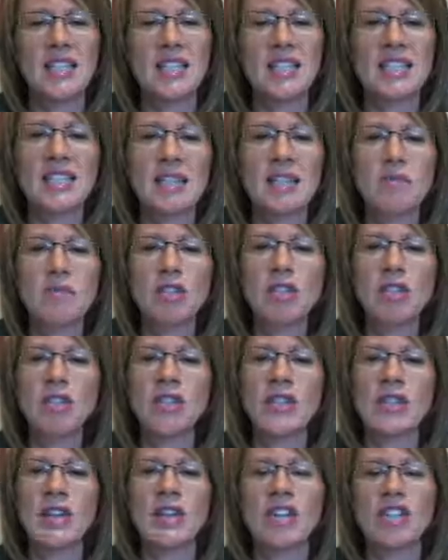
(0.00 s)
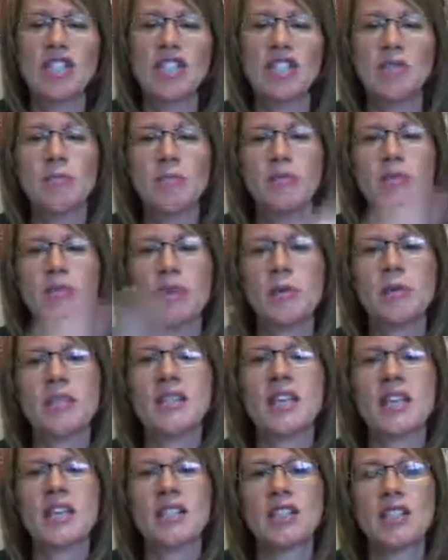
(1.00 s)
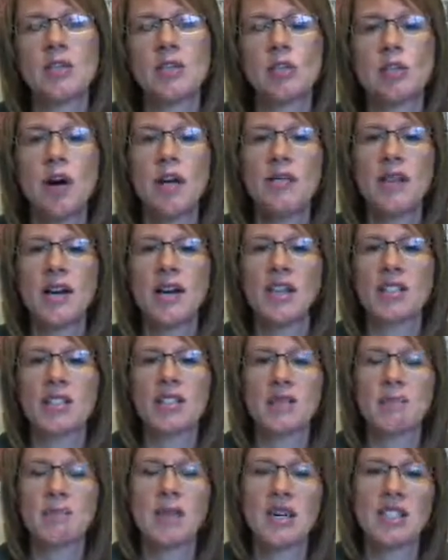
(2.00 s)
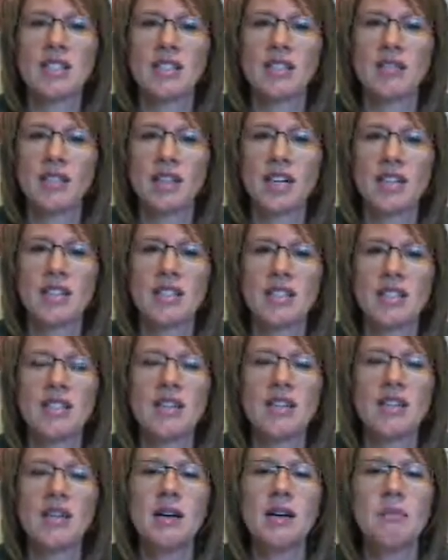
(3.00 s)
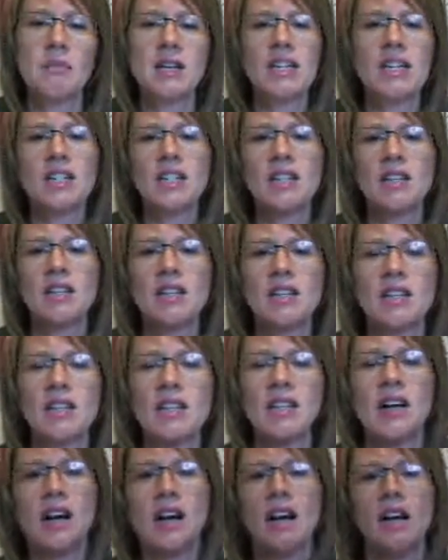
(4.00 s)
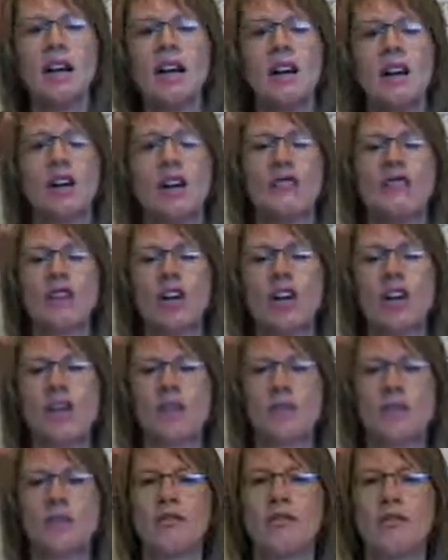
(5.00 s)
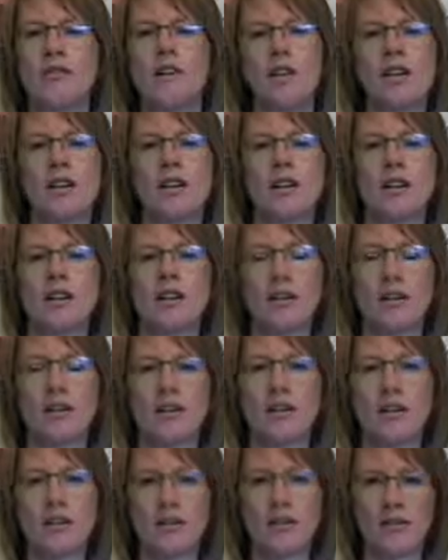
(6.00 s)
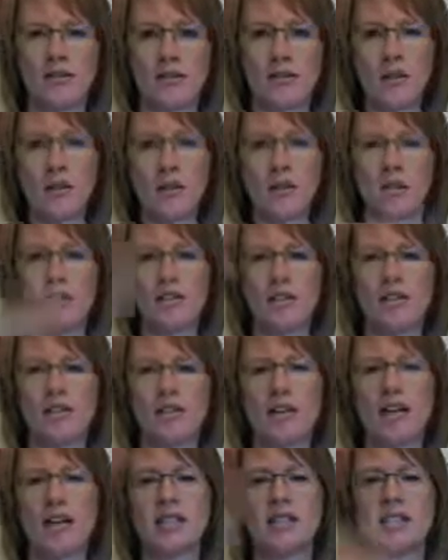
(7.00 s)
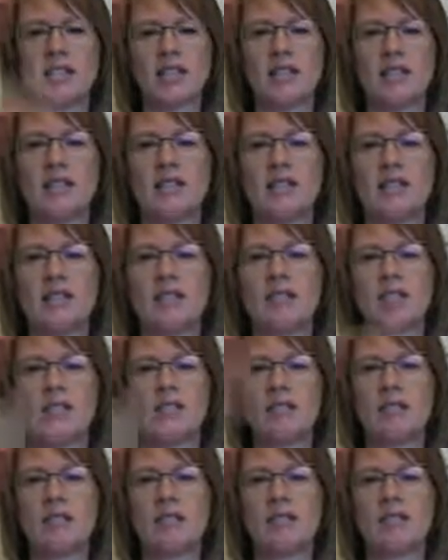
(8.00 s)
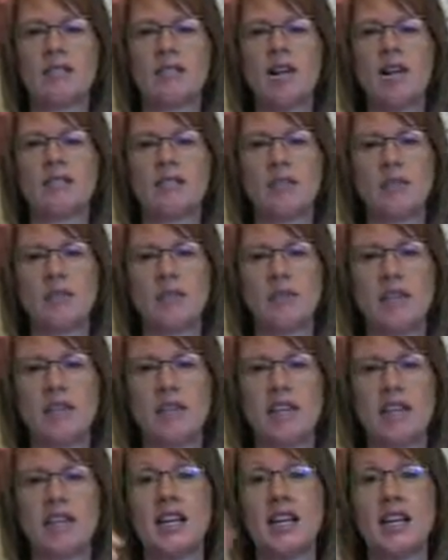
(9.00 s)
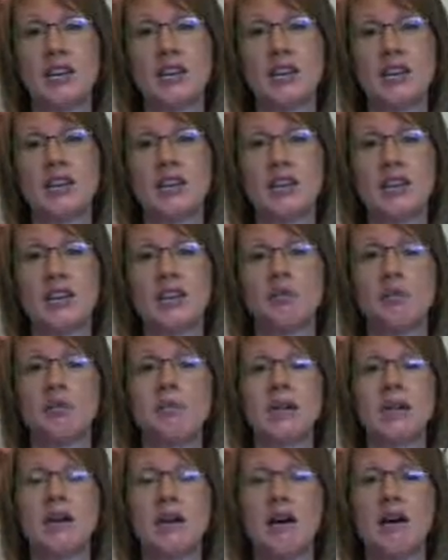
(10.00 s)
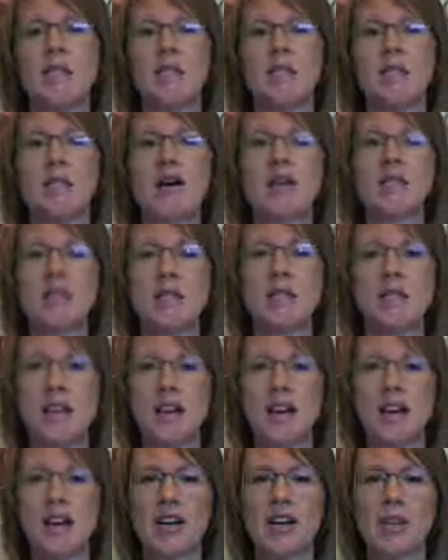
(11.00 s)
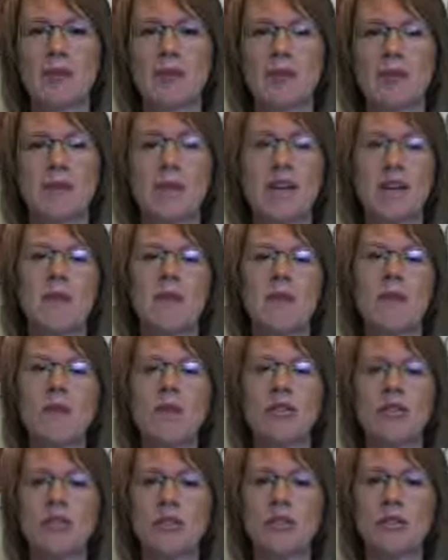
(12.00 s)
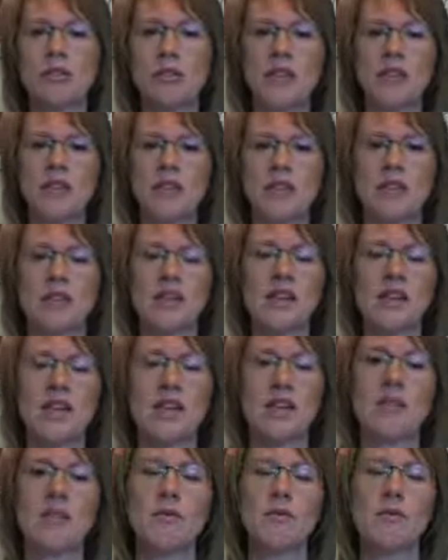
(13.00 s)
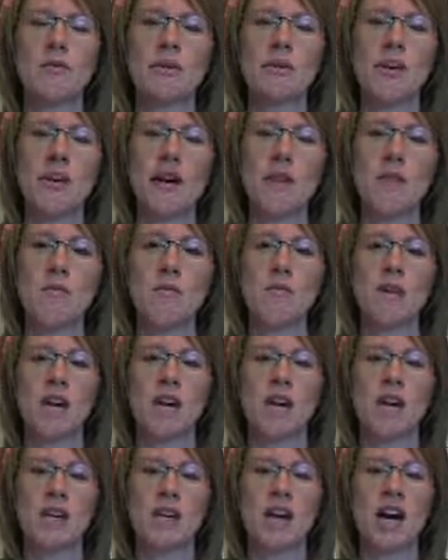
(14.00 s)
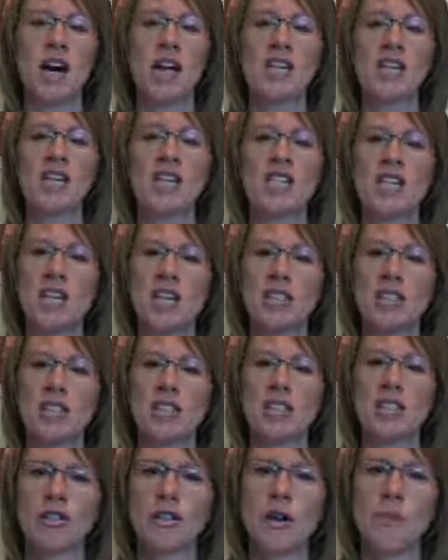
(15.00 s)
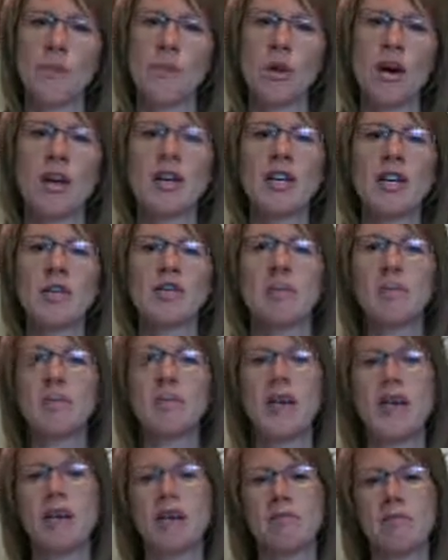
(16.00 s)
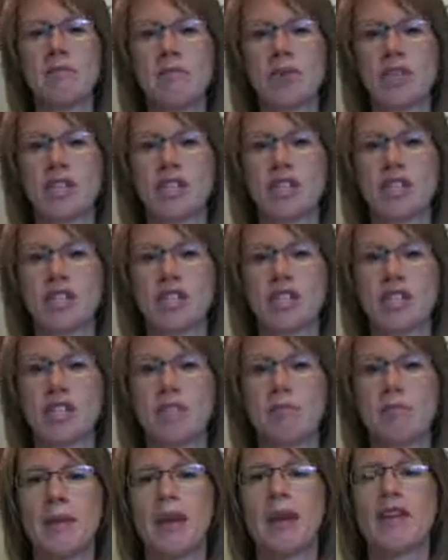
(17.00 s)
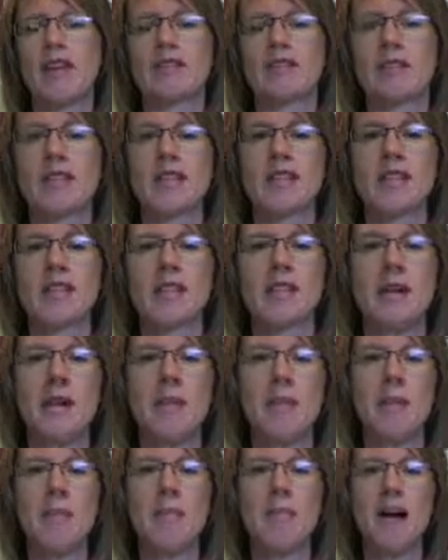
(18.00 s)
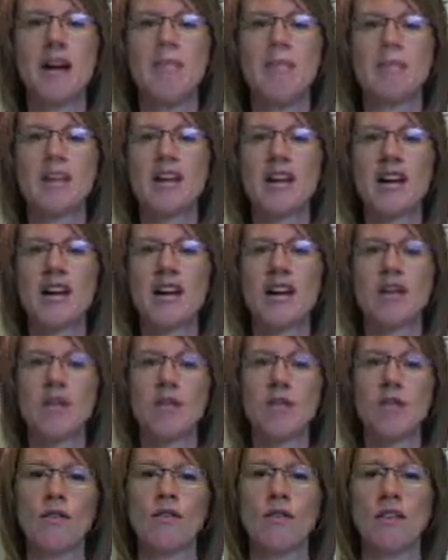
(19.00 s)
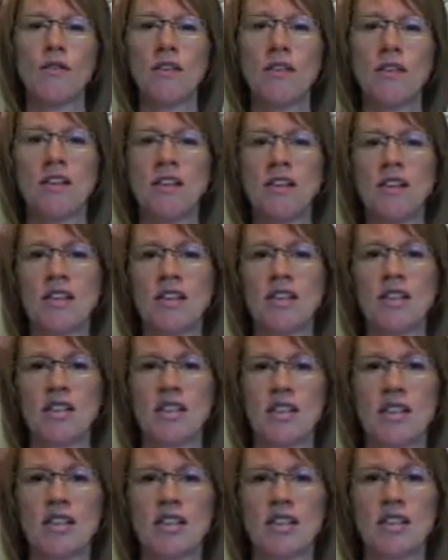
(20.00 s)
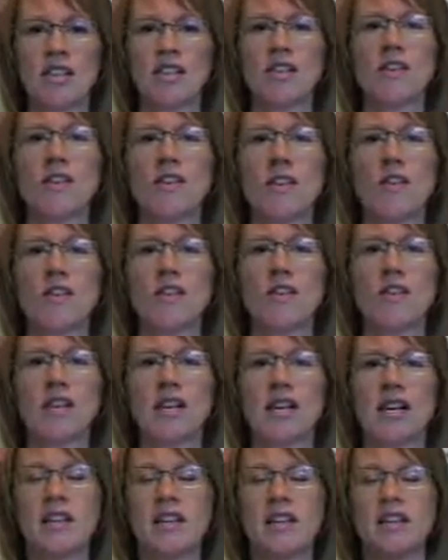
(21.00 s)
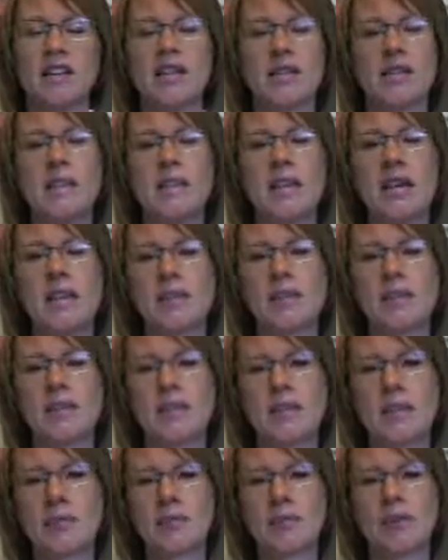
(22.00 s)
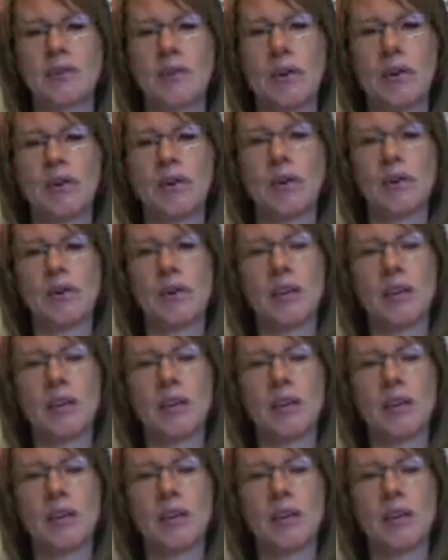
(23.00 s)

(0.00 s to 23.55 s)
similar in nature before we get to the one that's the best for us. Because I've talked before about our frequency rising, and as the frequency rises, we get healthier, we become more inspired, we become more intuitive. We become more kind and gentle to our body. We pay more attention to boundaries. But we can't go from here to here overnight. There's baby steps along the